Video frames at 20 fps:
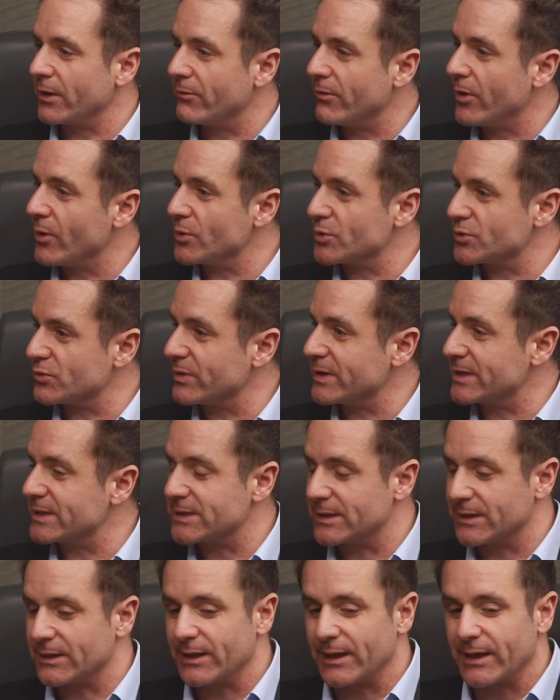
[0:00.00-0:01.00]
rose
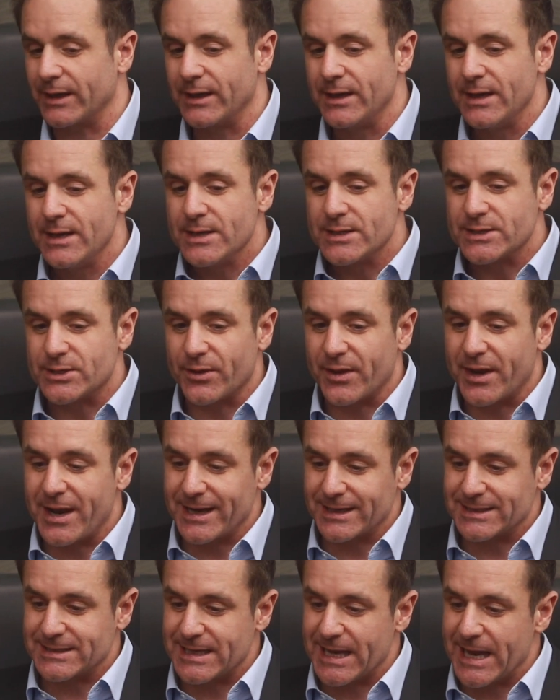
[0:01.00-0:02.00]
recently. So the
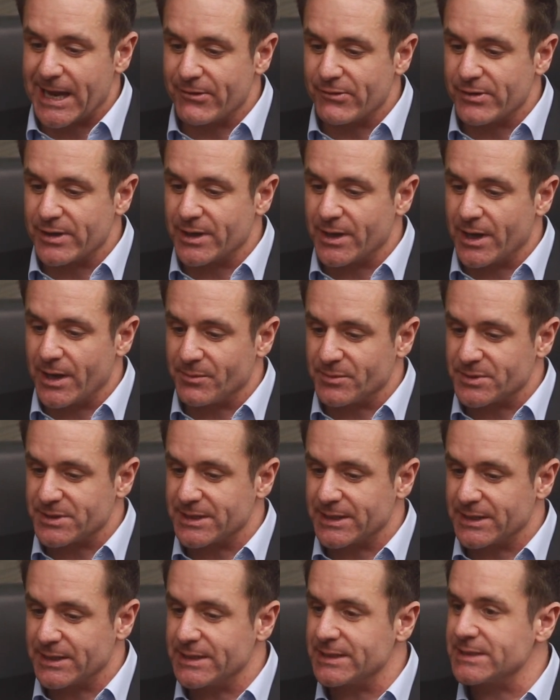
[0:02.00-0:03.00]
next area I'm
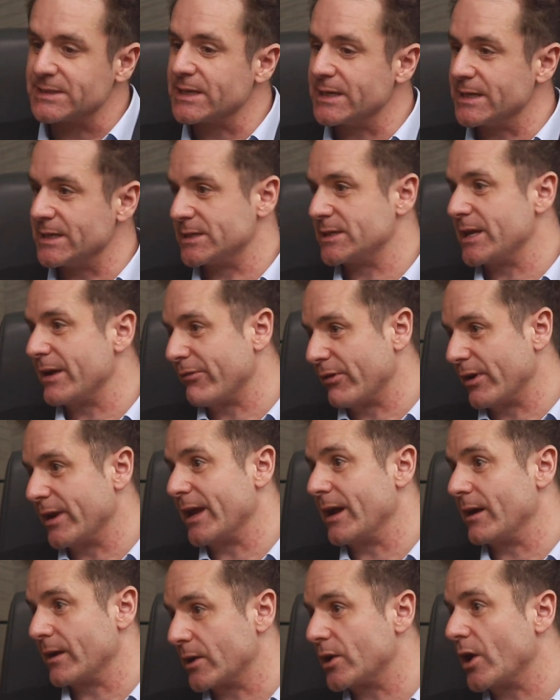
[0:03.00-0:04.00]
seeing is definitely
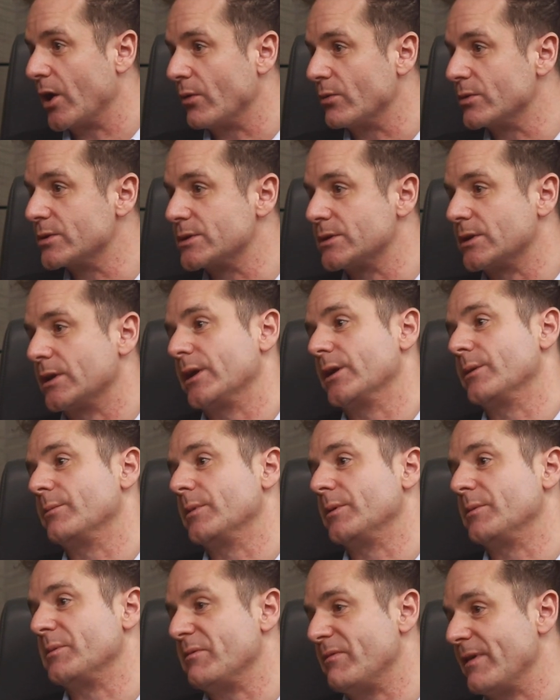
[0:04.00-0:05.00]
Ancoats.
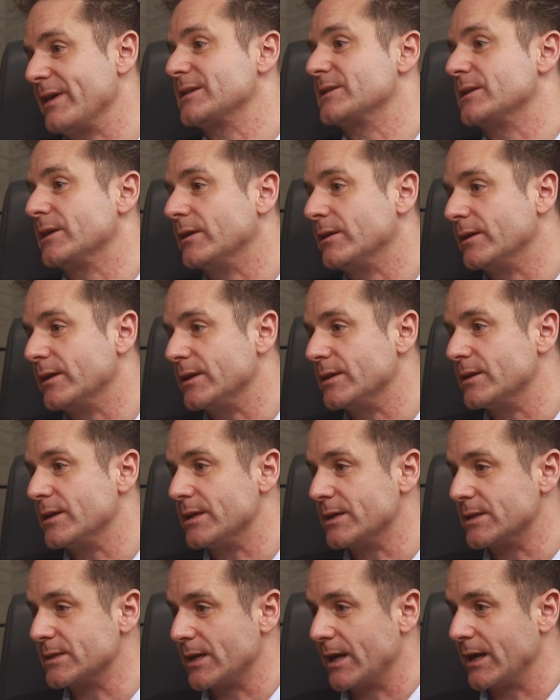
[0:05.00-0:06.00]
I'm investing in
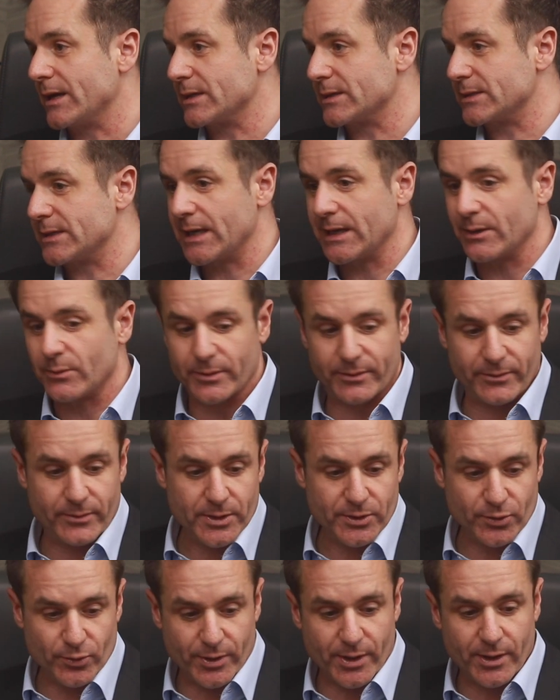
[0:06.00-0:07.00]
sites there. We've
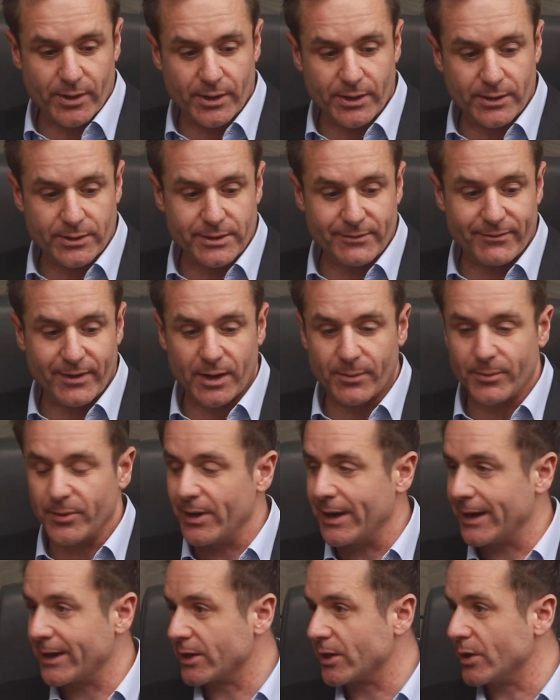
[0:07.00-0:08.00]
done a development
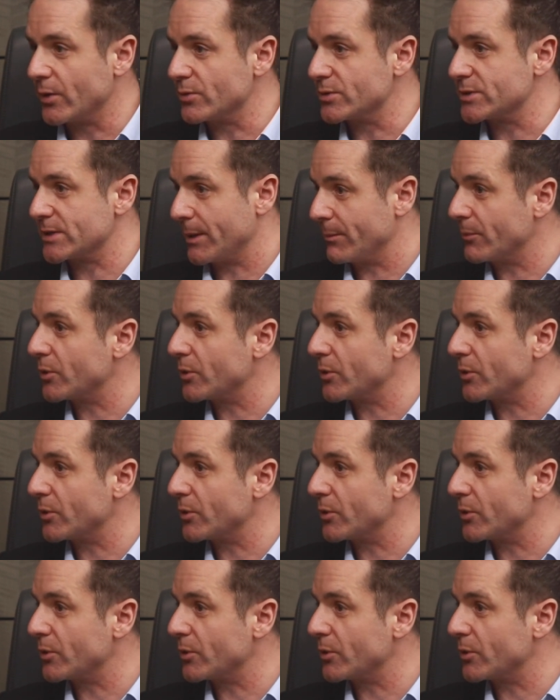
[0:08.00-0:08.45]
Ancoats